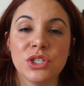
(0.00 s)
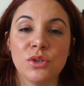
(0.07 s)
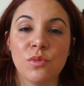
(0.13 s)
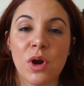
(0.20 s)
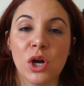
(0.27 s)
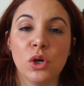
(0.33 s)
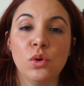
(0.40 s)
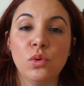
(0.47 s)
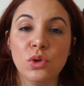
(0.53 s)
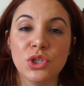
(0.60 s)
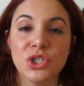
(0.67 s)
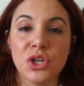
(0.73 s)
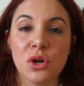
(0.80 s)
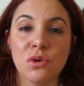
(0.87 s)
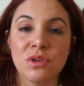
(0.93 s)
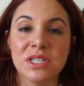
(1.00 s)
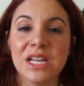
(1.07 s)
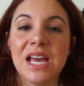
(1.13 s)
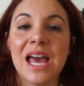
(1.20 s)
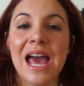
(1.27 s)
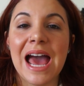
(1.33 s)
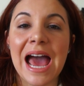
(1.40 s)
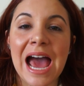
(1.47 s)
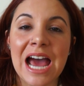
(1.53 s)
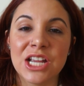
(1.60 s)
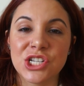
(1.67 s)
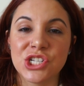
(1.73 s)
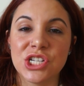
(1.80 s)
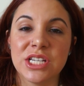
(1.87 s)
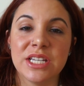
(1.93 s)
You want cool toned,
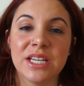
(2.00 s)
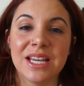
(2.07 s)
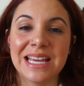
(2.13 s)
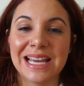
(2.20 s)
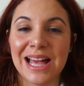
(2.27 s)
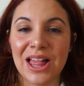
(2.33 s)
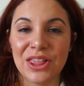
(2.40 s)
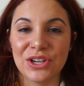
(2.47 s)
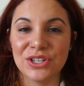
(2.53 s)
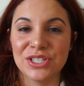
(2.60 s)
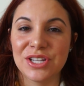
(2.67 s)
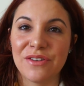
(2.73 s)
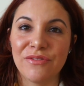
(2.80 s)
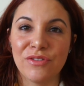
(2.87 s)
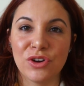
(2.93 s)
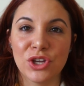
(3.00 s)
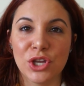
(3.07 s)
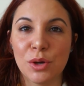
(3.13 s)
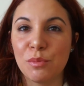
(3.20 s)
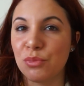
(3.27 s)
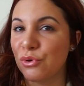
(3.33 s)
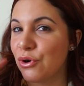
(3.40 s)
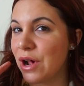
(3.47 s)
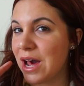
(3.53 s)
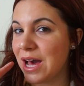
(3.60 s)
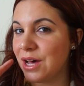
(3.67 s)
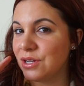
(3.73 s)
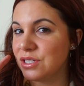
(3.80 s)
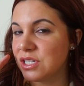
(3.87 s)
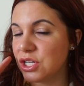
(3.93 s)
ashy colors for your
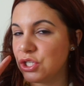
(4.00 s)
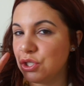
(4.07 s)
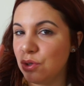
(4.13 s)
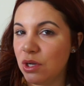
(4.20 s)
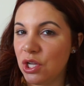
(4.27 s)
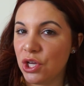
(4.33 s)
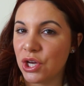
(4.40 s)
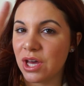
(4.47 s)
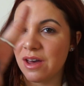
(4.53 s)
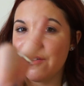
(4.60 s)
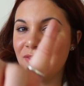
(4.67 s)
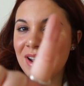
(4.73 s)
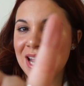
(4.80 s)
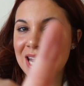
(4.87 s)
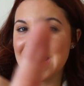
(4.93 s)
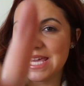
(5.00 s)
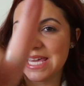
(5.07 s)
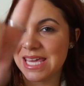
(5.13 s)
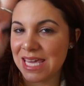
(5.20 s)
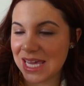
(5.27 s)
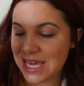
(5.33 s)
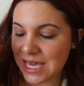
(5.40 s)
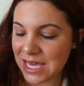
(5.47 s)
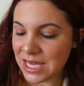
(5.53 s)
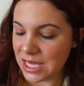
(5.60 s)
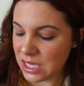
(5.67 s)
brows to look fleeky.